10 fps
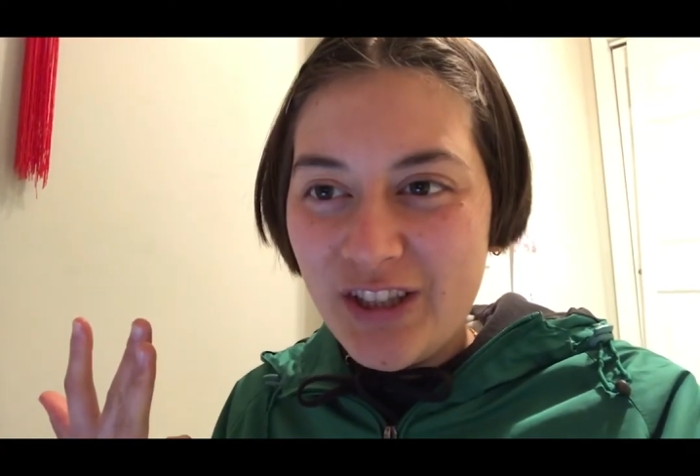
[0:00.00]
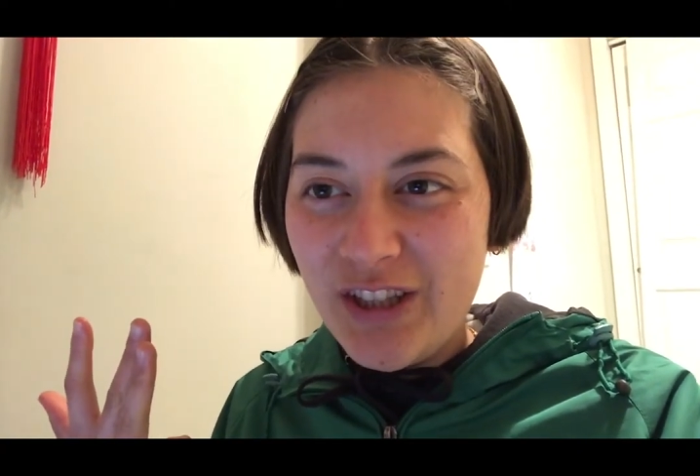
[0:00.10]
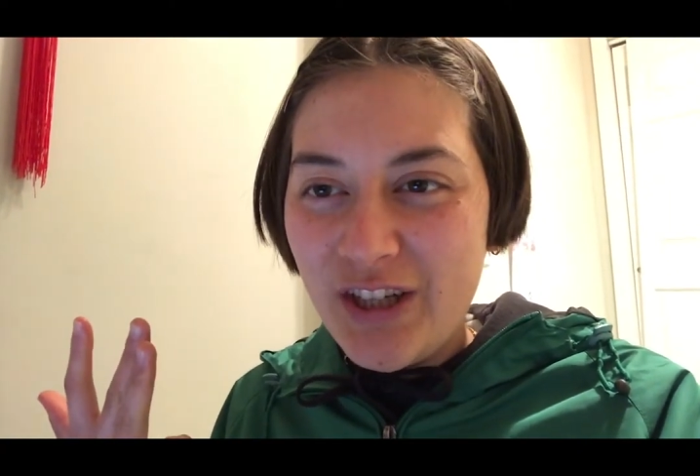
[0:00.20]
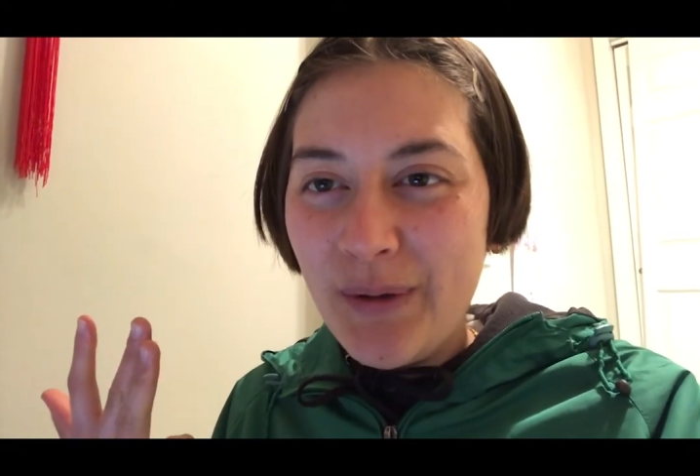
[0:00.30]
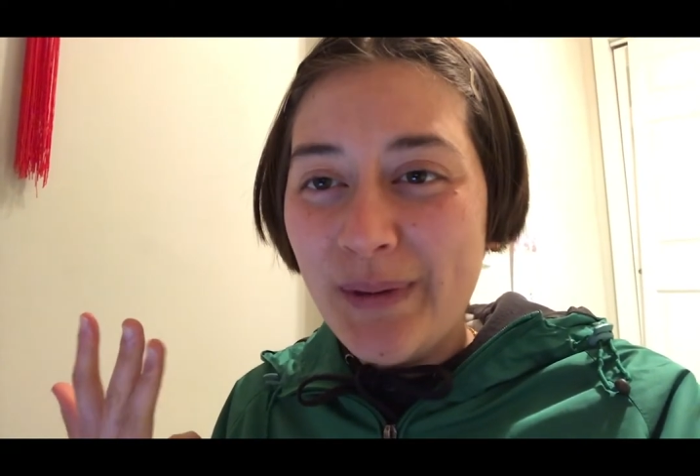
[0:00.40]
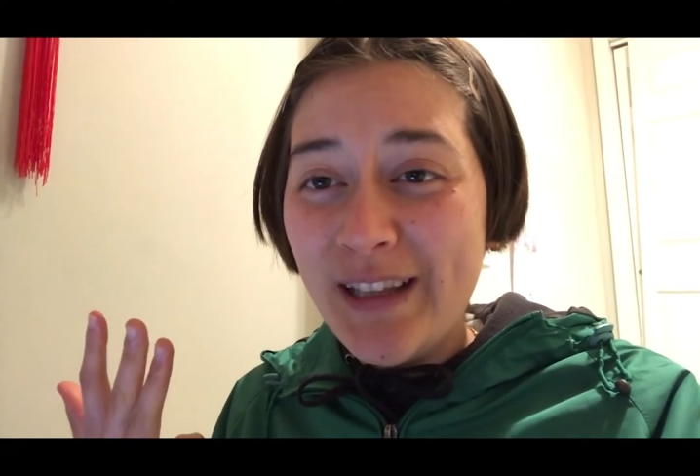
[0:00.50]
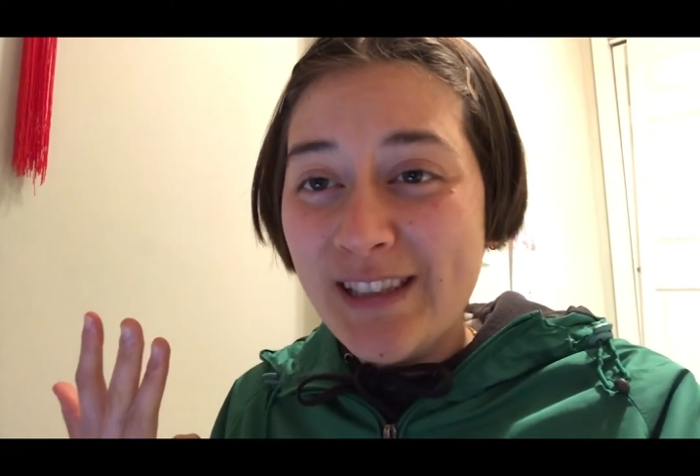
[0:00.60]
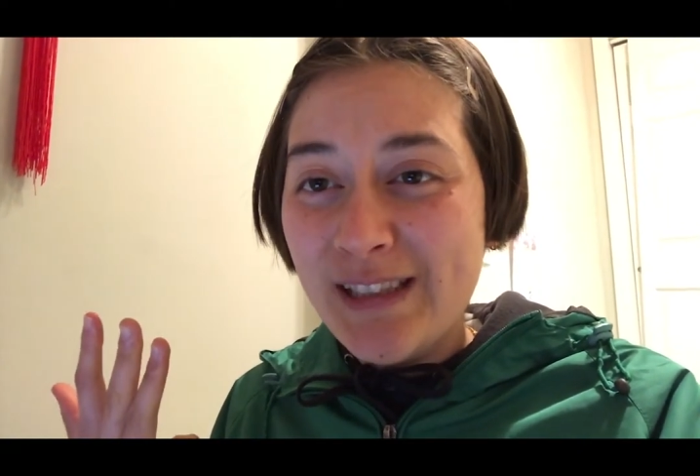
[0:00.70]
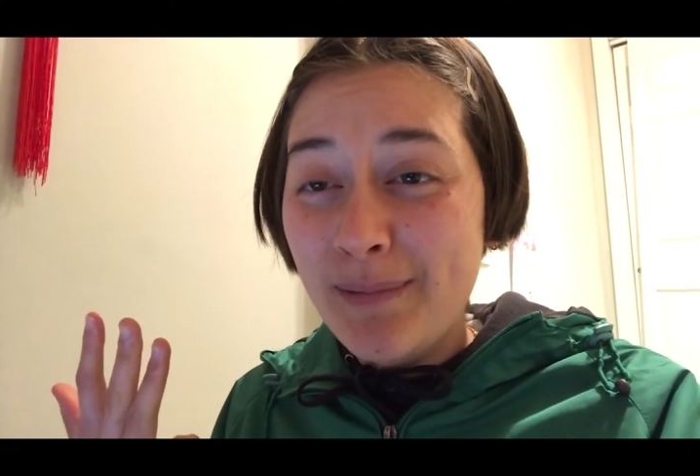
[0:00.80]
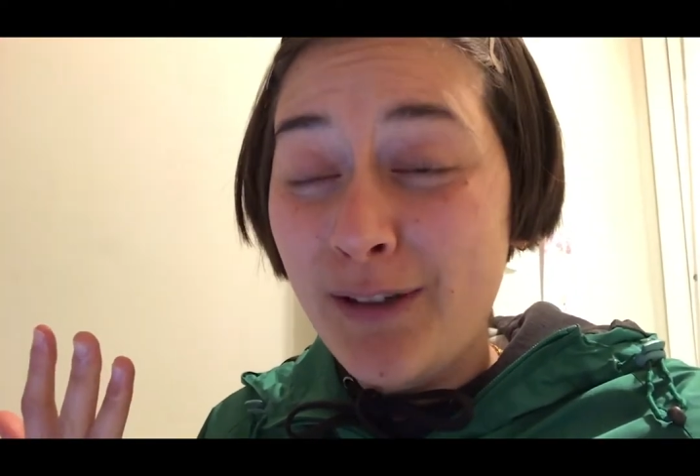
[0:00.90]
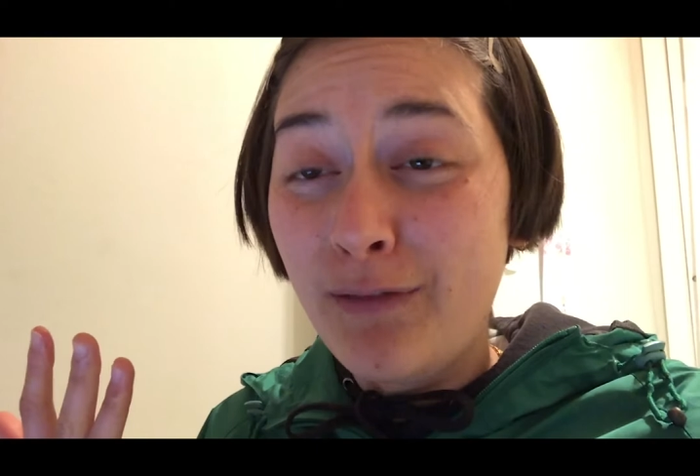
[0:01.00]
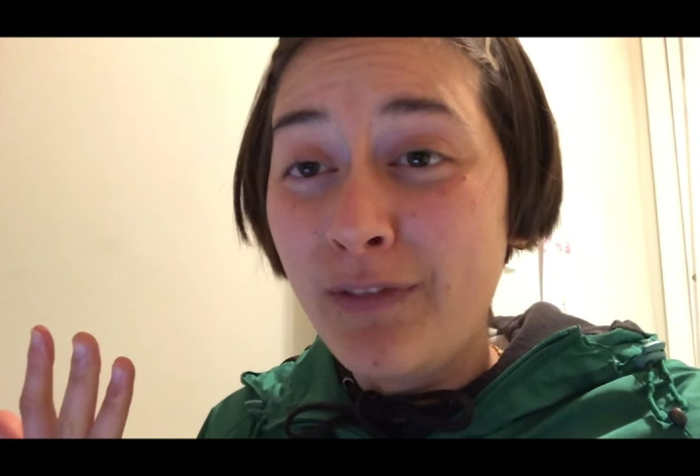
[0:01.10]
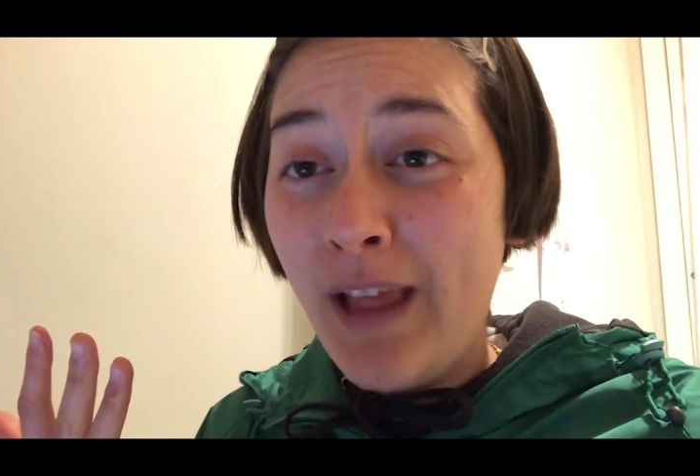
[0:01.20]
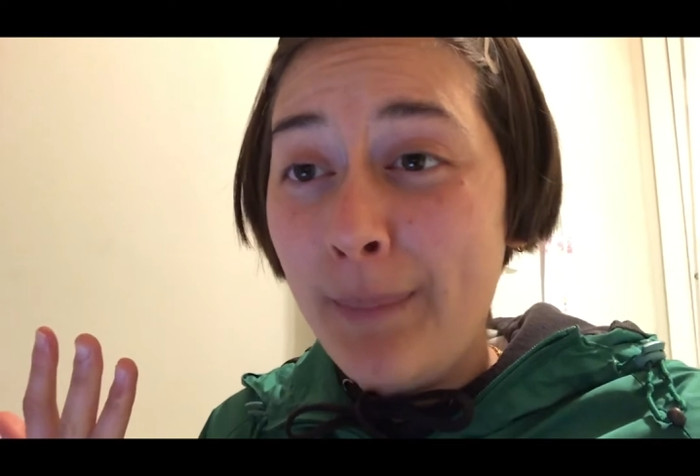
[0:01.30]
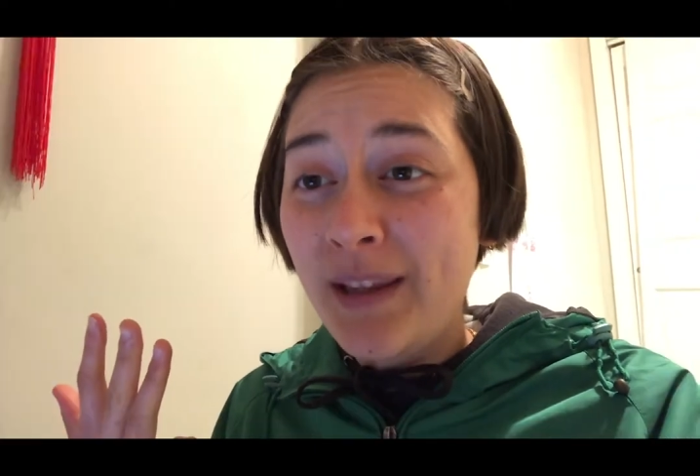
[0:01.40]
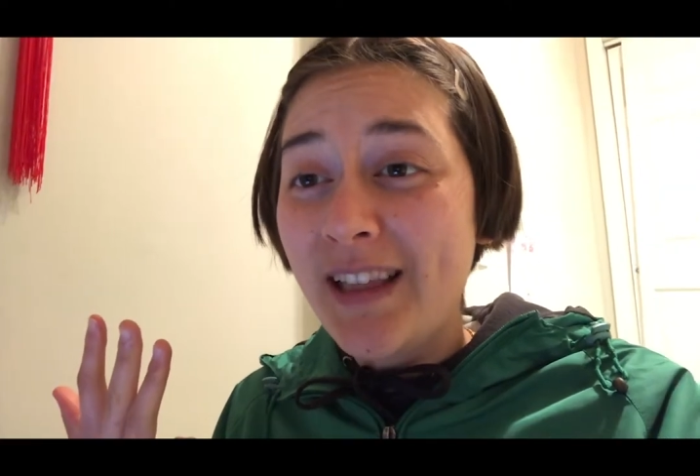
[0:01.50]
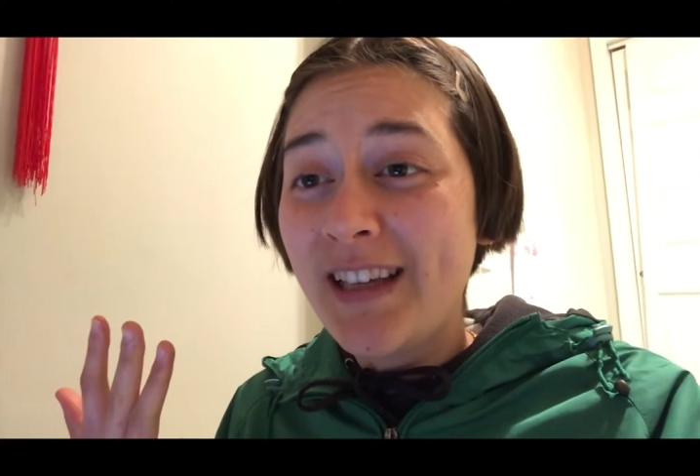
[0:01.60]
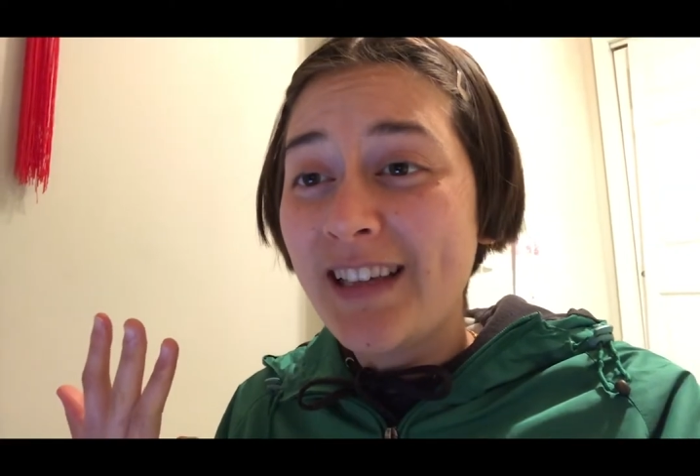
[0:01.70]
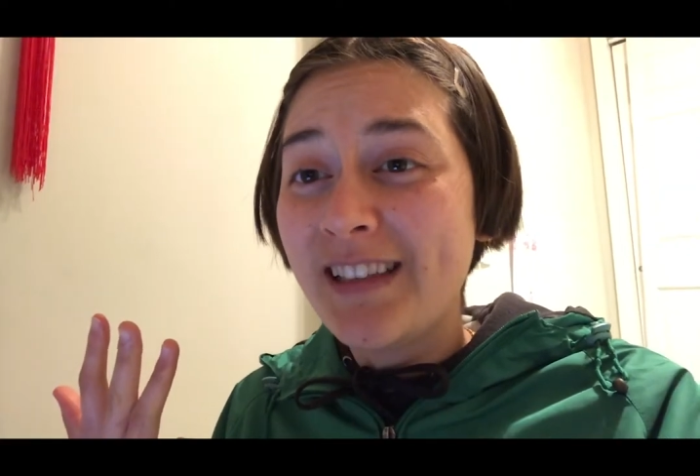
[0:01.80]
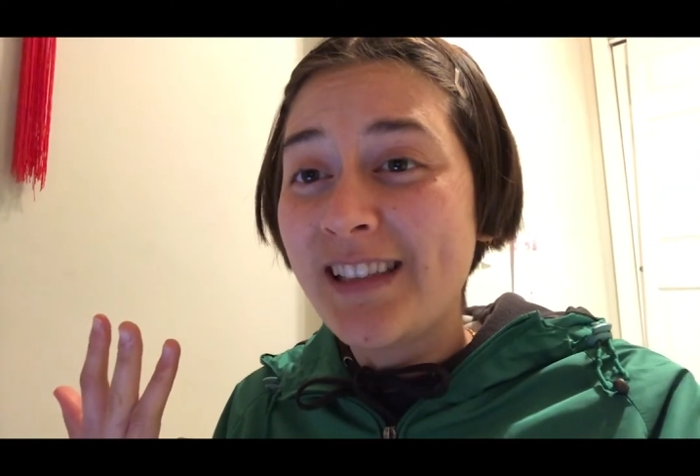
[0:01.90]
could go with like some little flappy
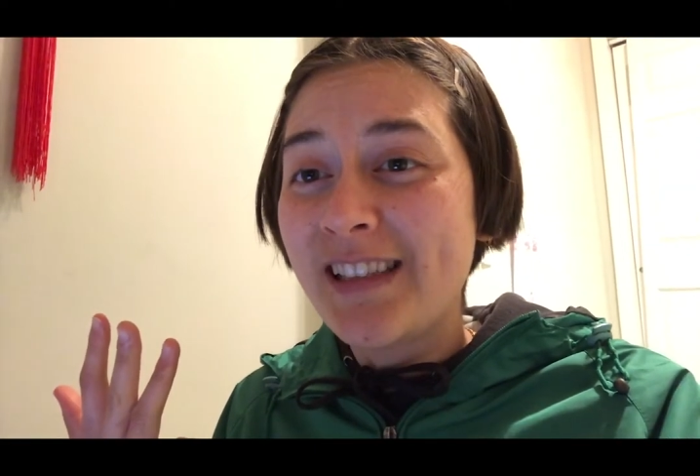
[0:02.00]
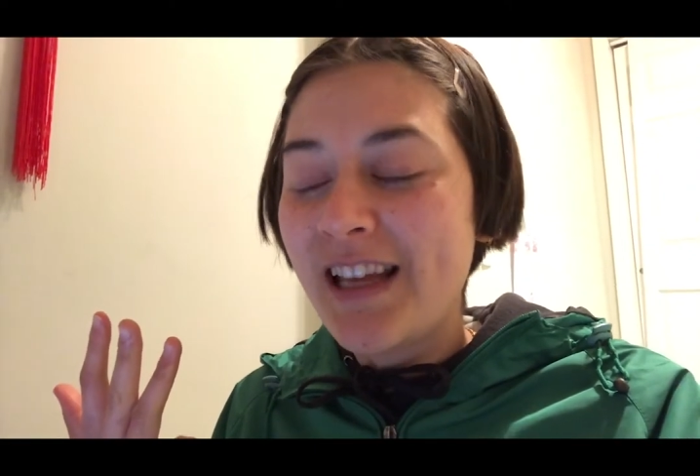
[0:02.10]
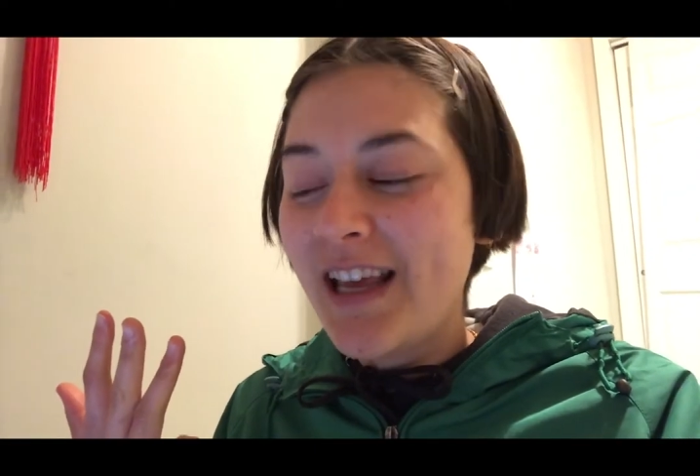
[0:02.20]
things.